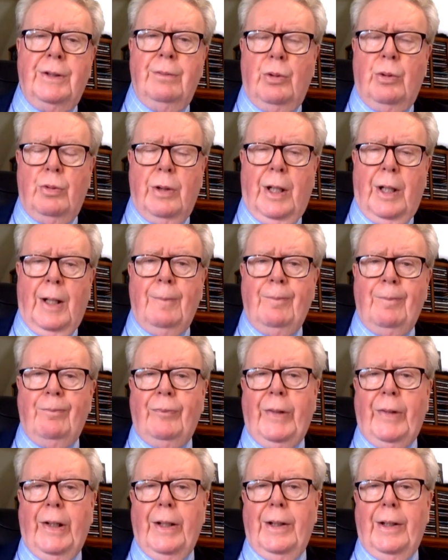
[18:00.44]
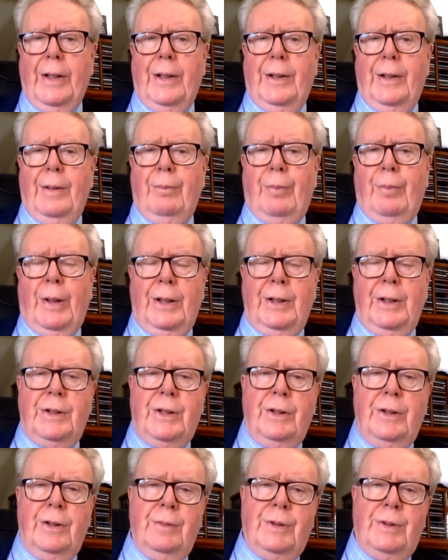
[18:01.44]
and mortar, but in
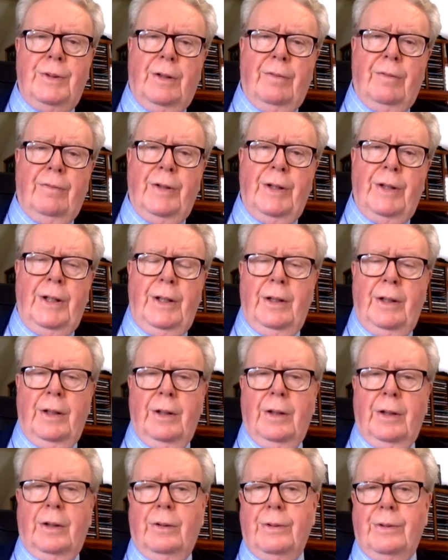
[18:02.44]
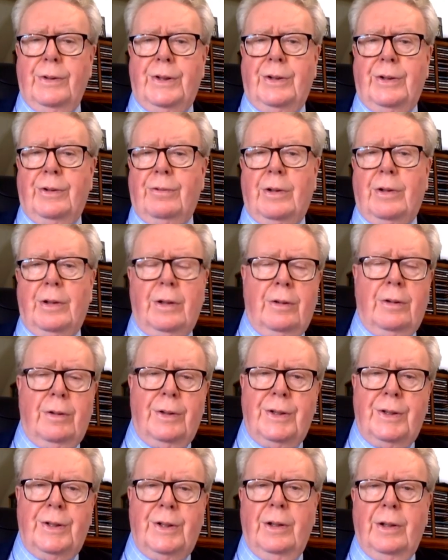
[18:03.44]
terms of the, the courses right
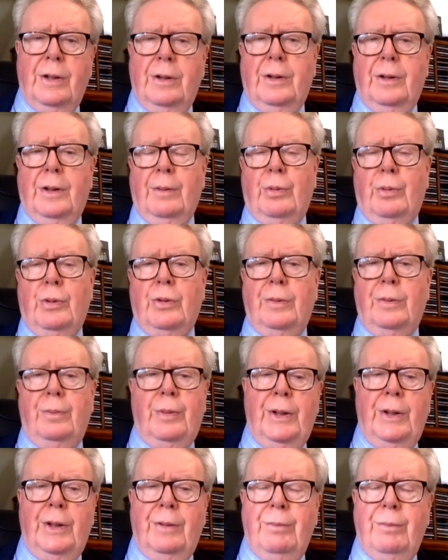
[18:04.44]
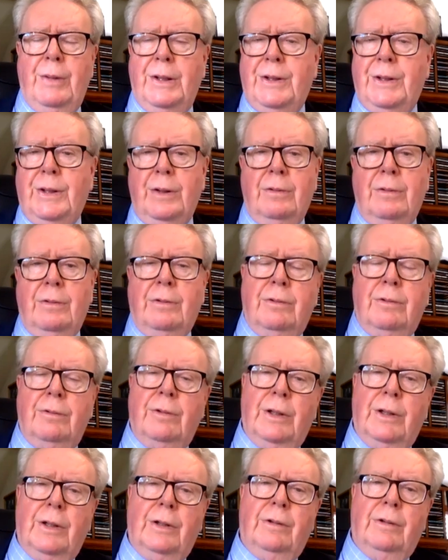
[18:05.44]
across the, the board, be it medicine
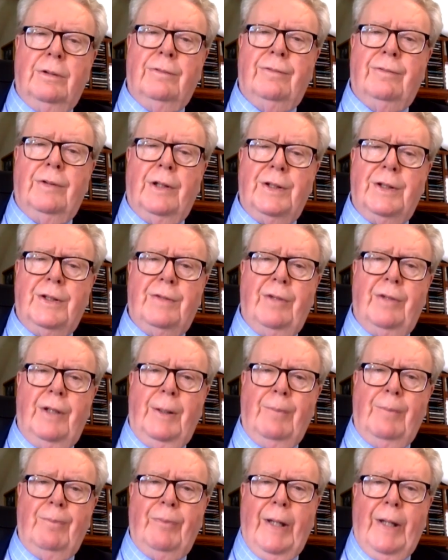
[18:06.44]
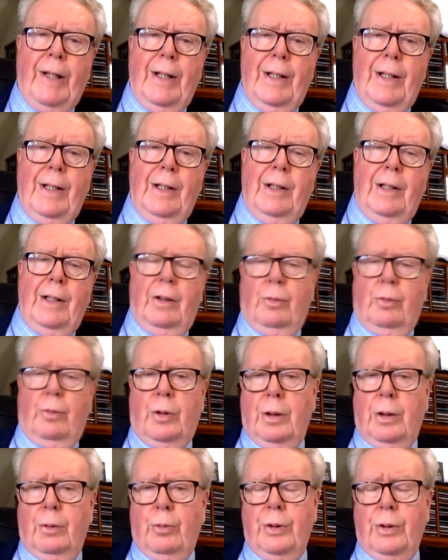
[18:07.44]
or, uh, or philosophy? Uh,
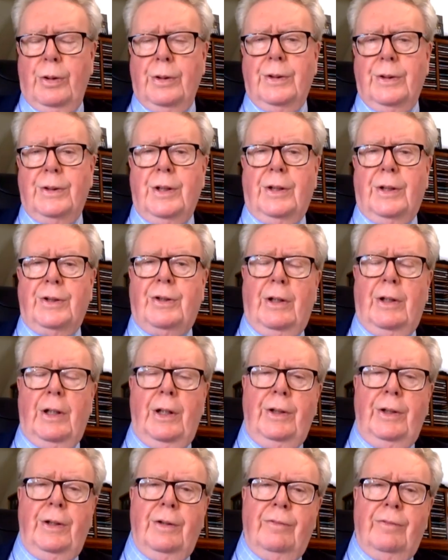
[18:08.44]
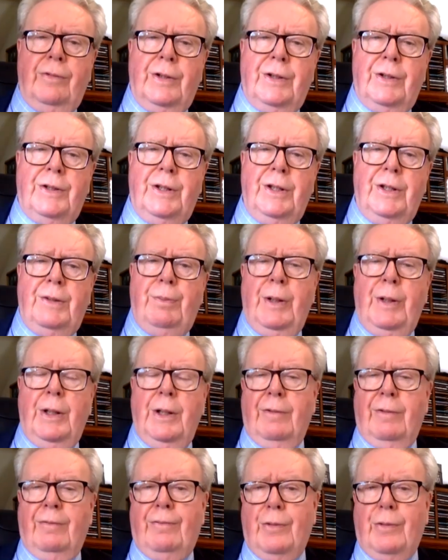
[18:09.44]
why wouldn't Australian universities be
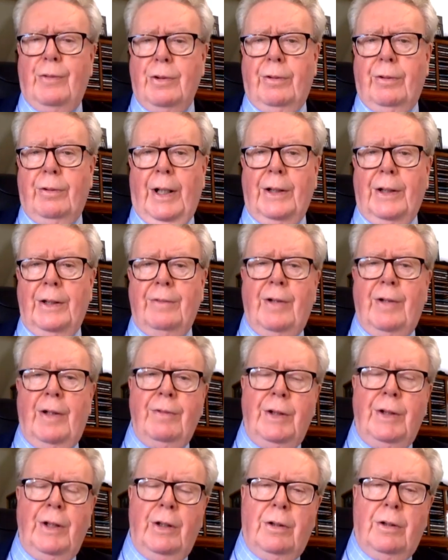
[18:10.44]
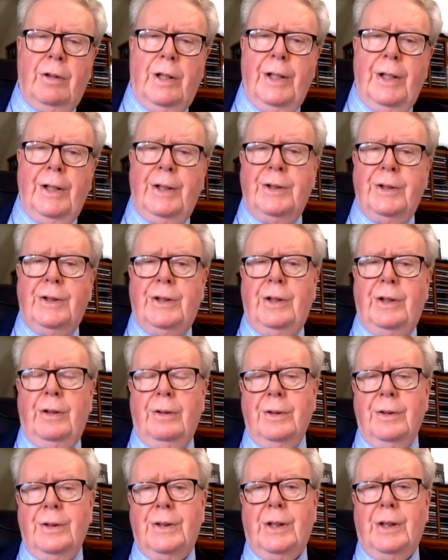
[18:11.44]
in the foreground of having Ukrainian
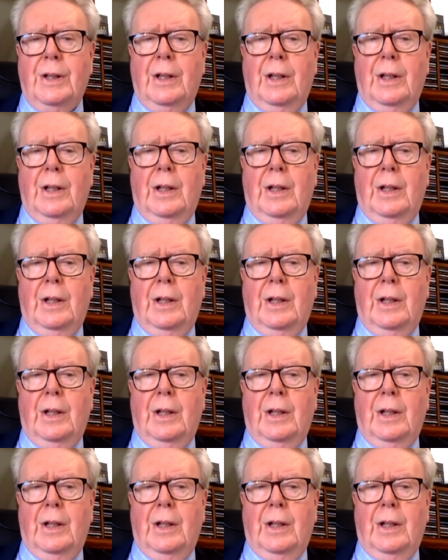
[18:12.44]
students